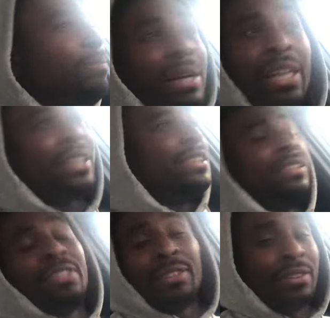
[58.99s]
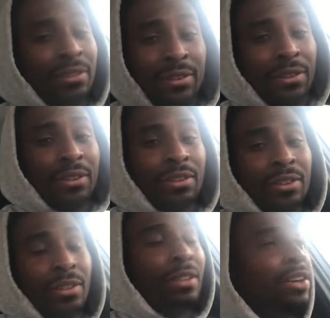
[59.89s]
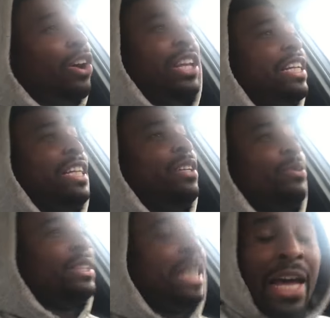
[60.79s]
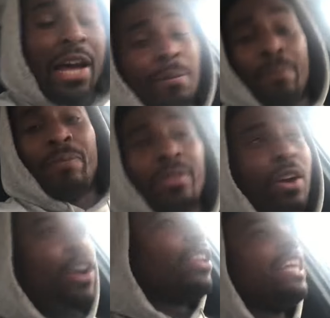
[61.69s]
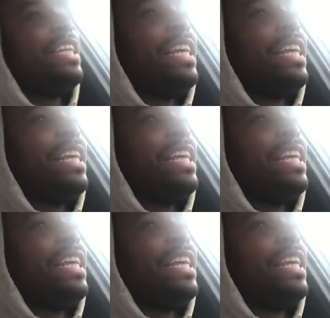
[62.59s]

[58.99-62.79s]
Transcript: Pelicans. All they needed was him. All they